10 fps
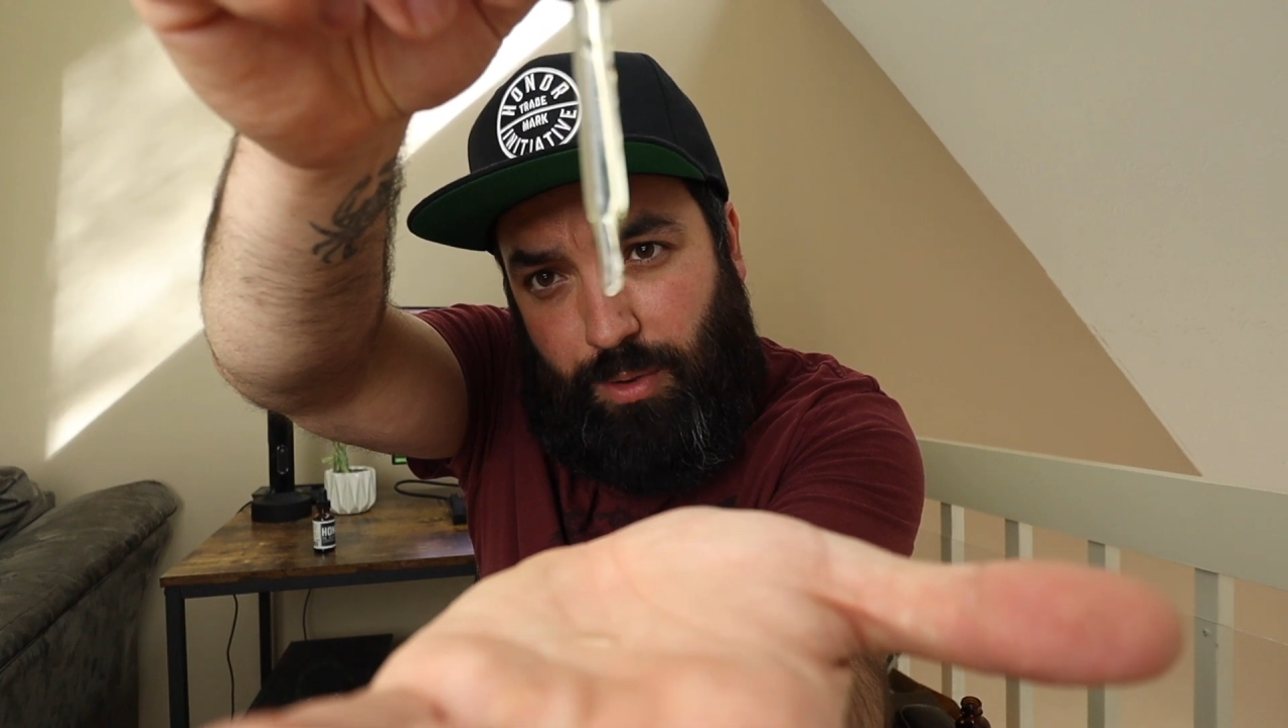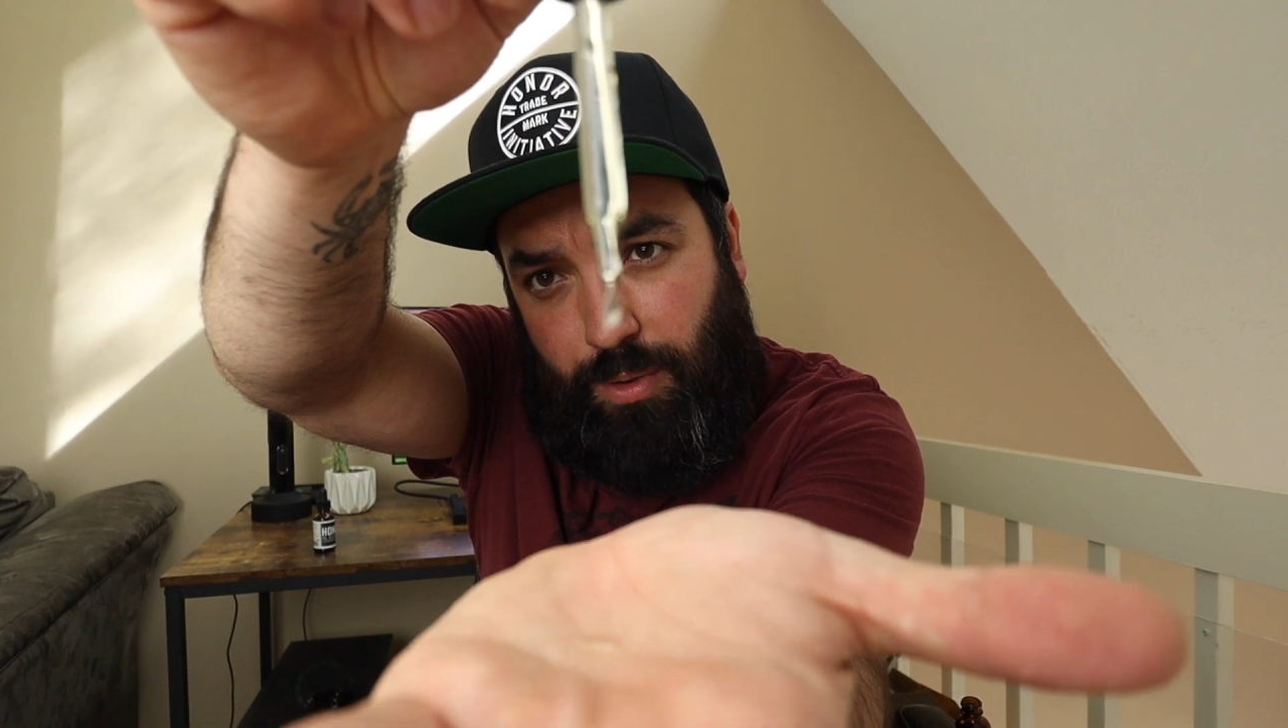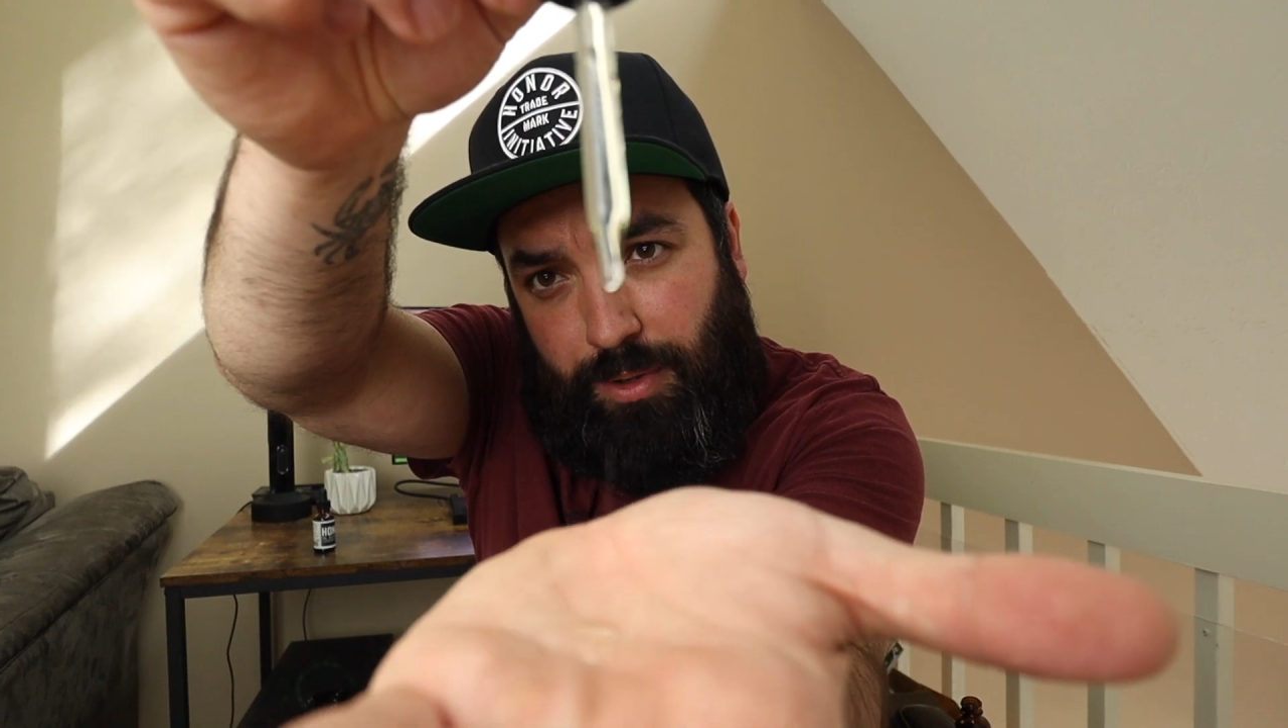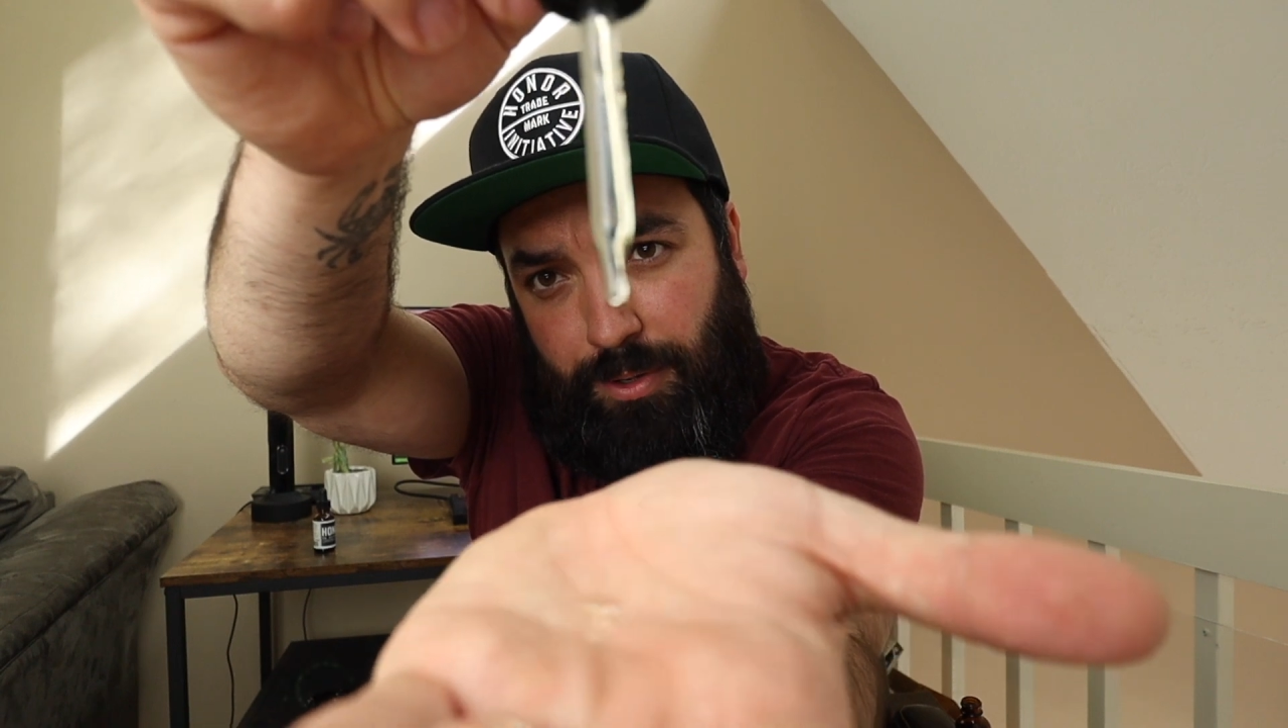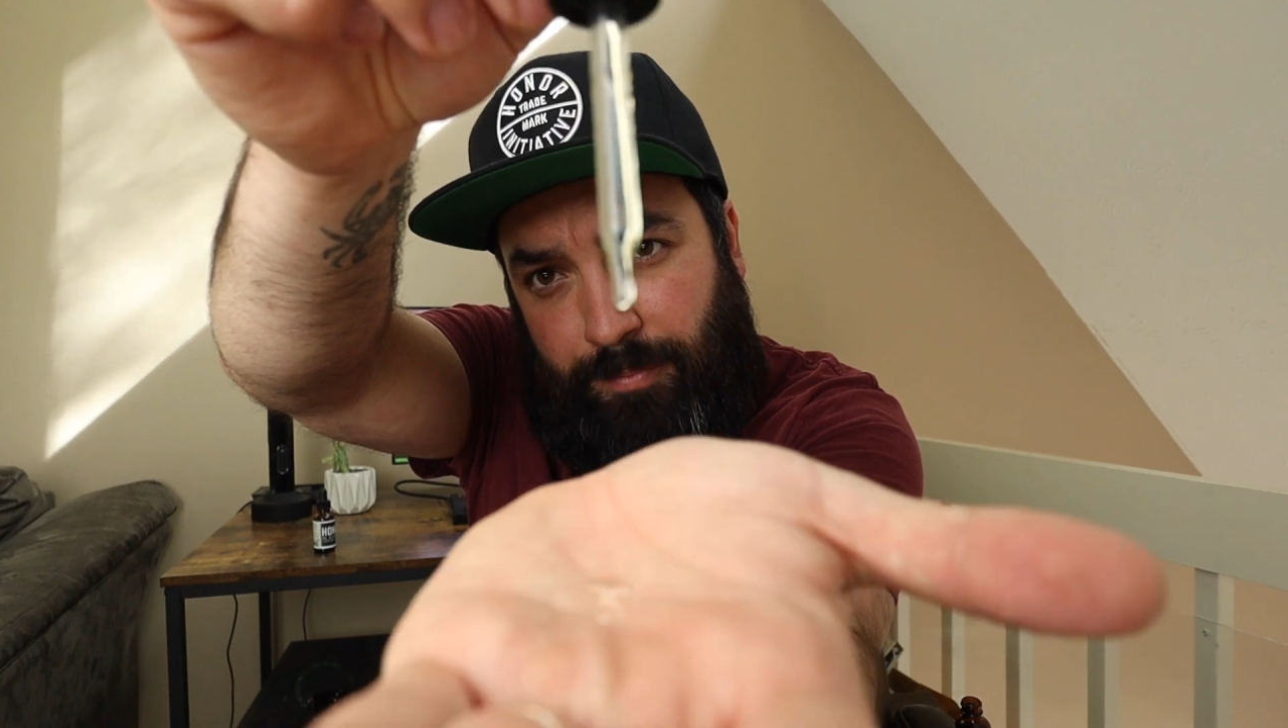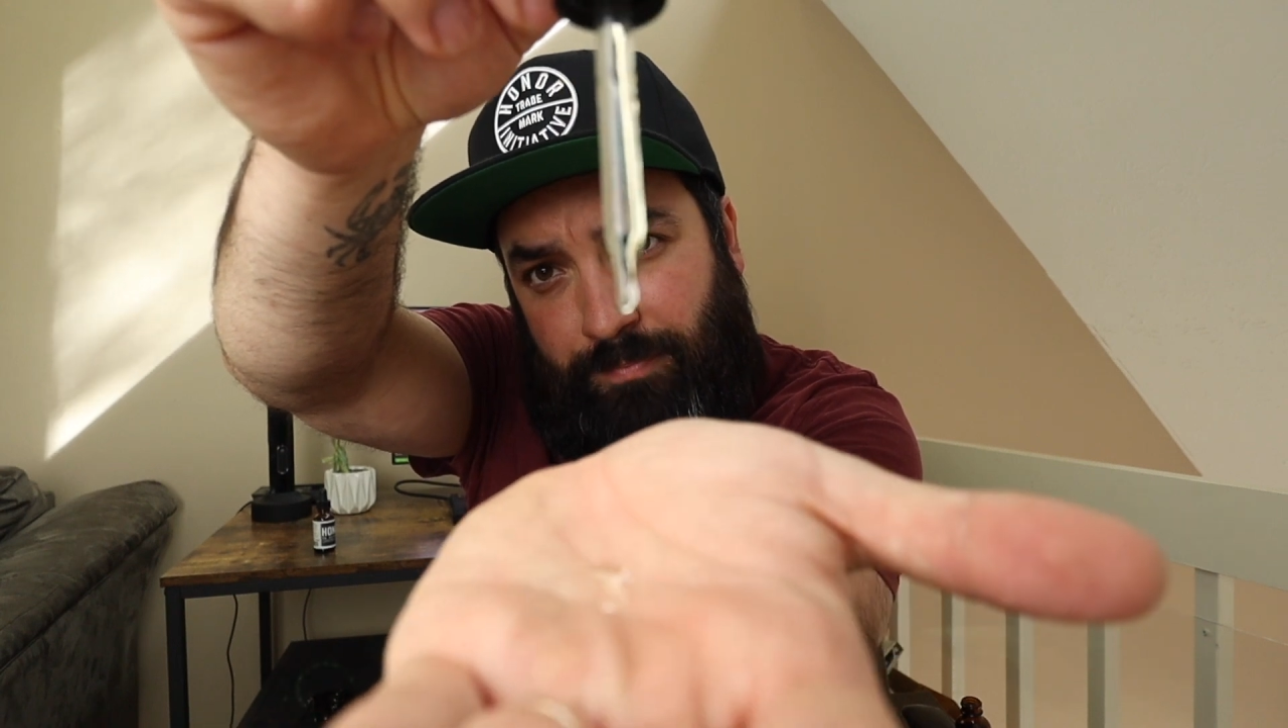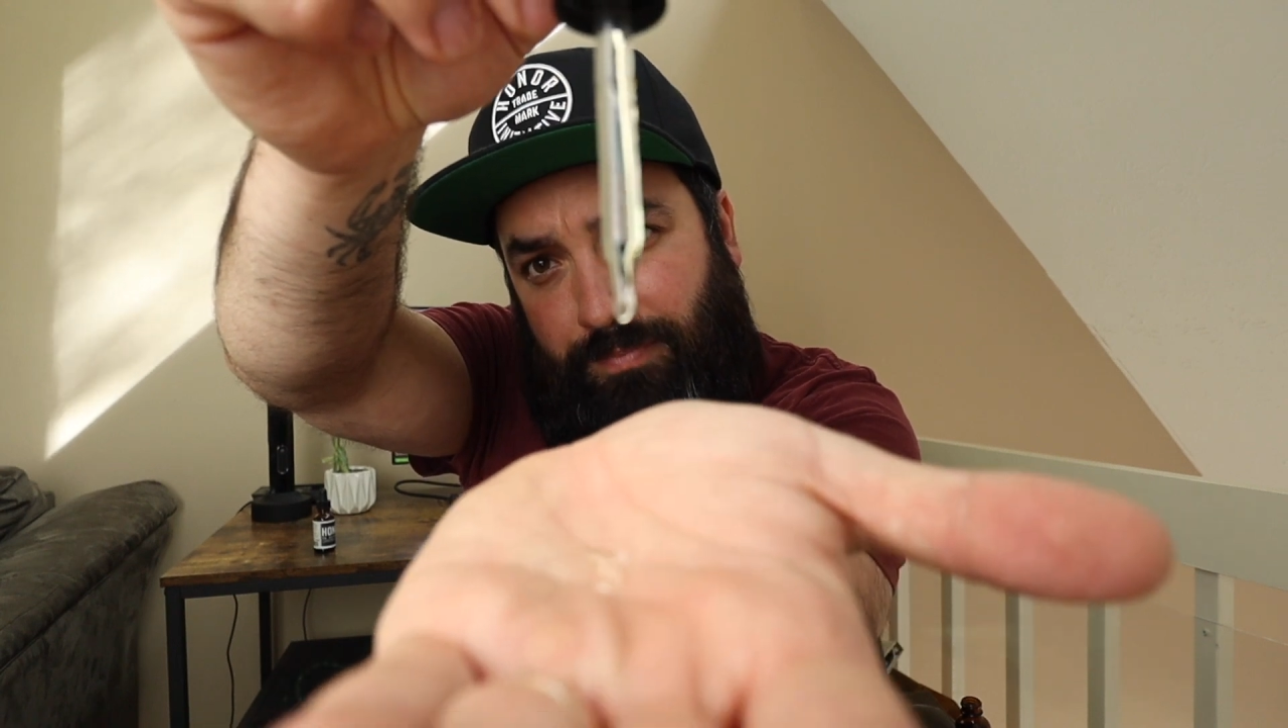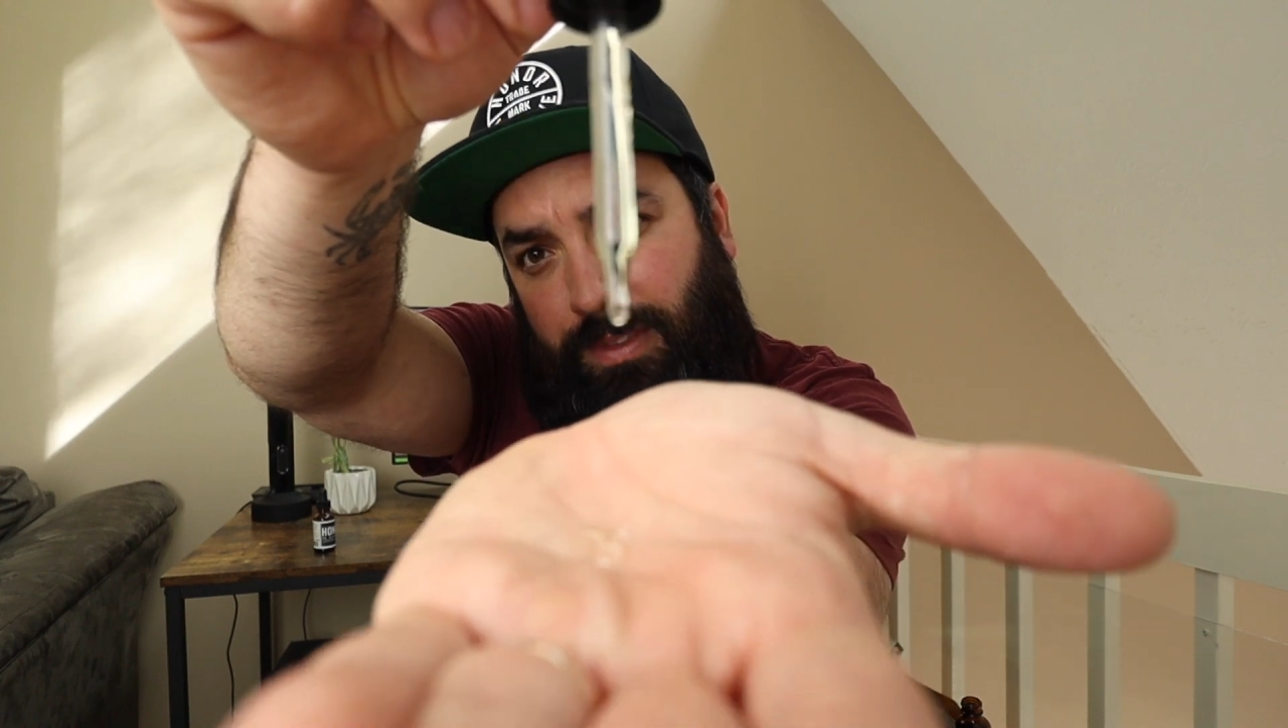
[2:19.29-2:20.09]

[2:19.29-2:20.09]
oil.